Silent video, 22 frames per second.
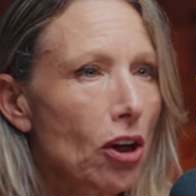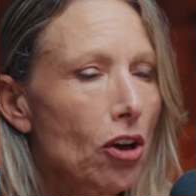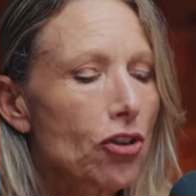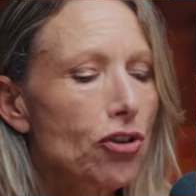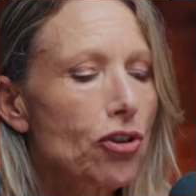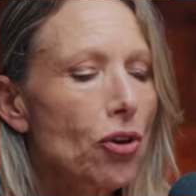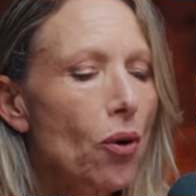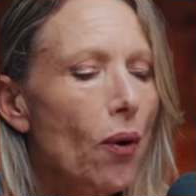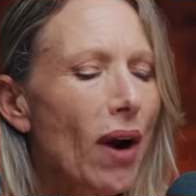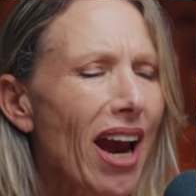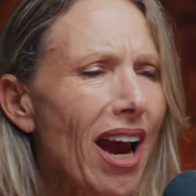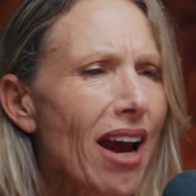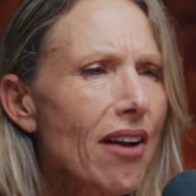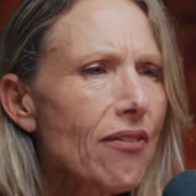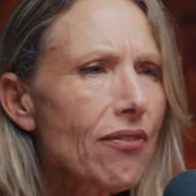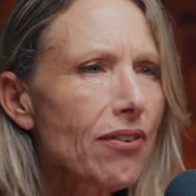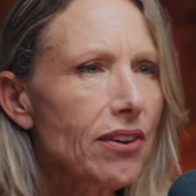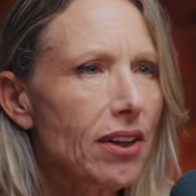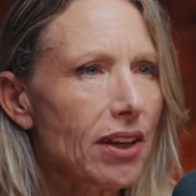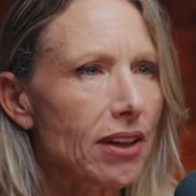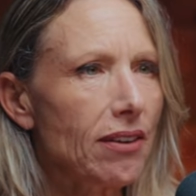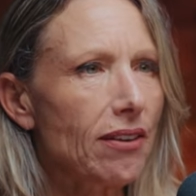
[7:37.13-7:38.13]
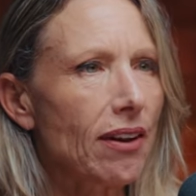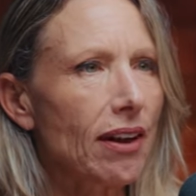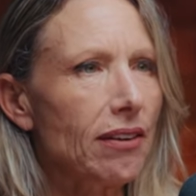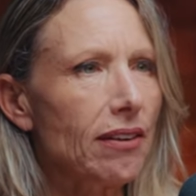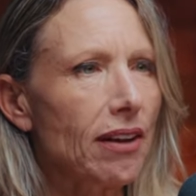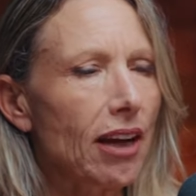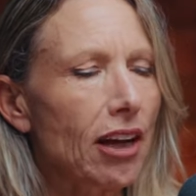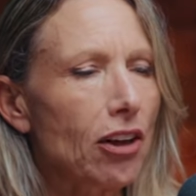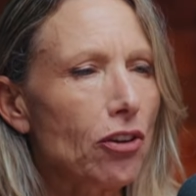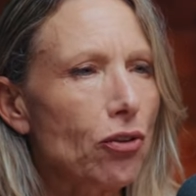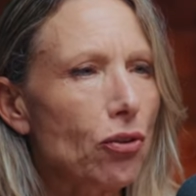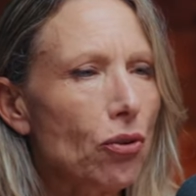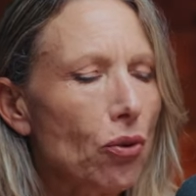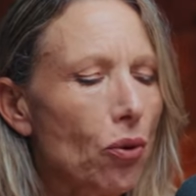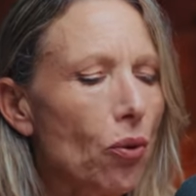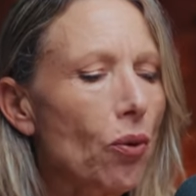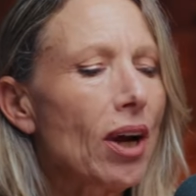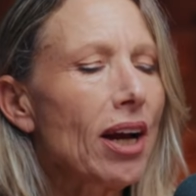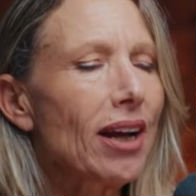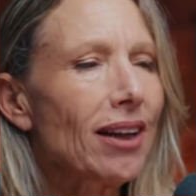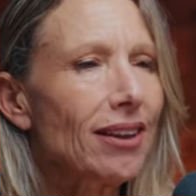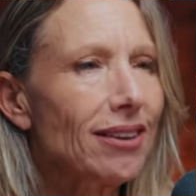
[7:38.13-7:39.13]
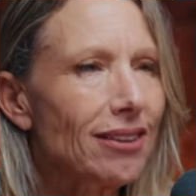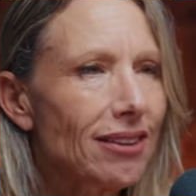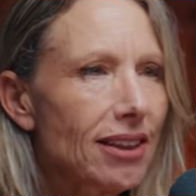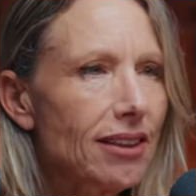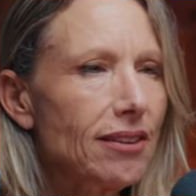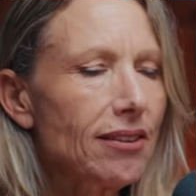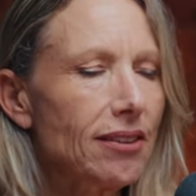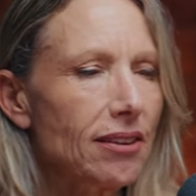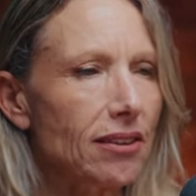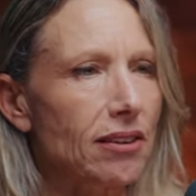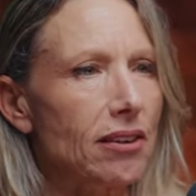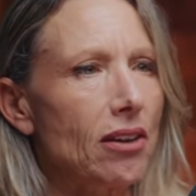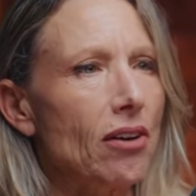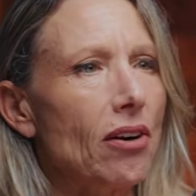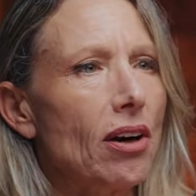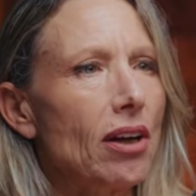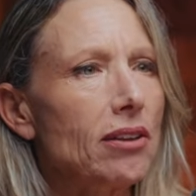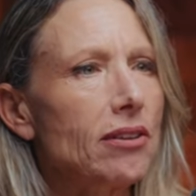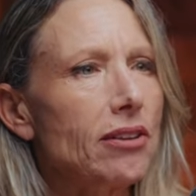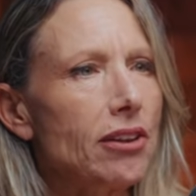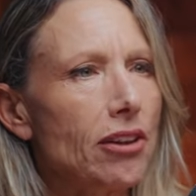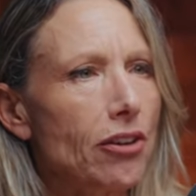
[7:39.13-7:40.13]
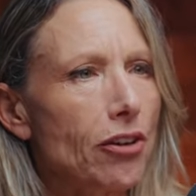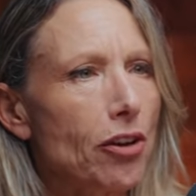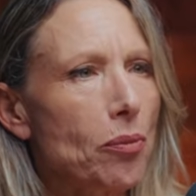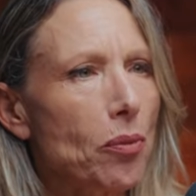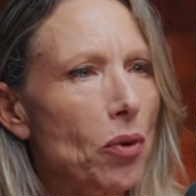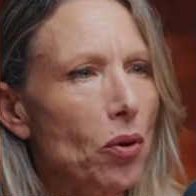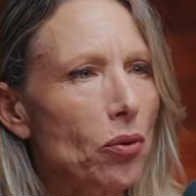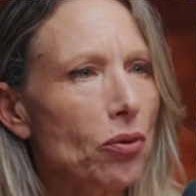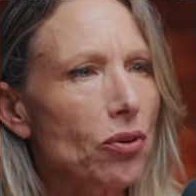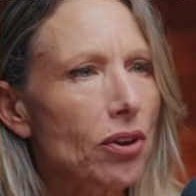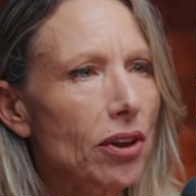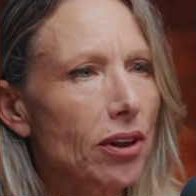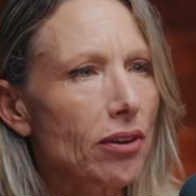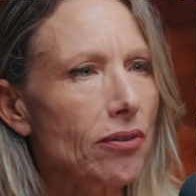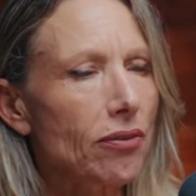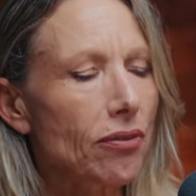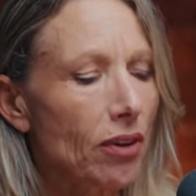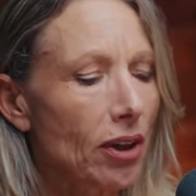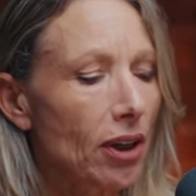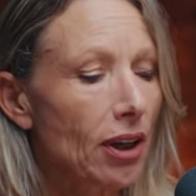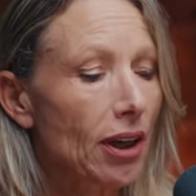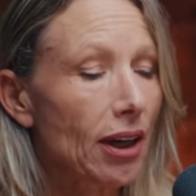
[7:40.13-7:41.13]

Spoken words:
So everything that they do, this is their ulterior motive.